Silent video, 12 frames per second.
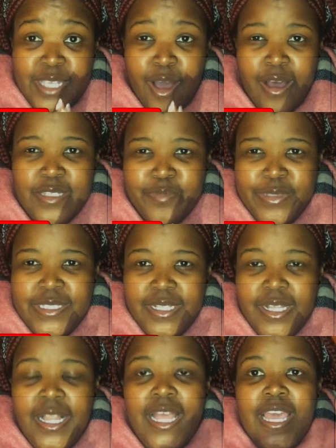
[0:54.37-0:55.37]

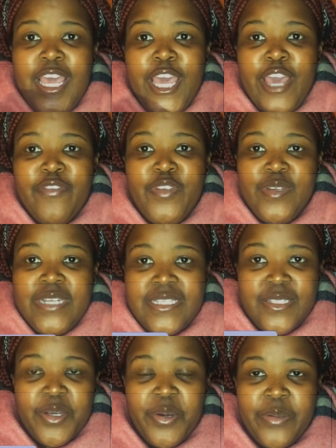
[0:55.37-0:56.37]
hospital a few
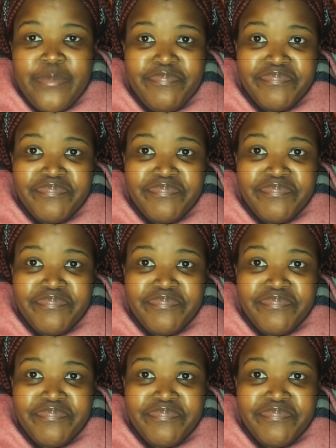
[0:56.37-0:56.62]
days ago.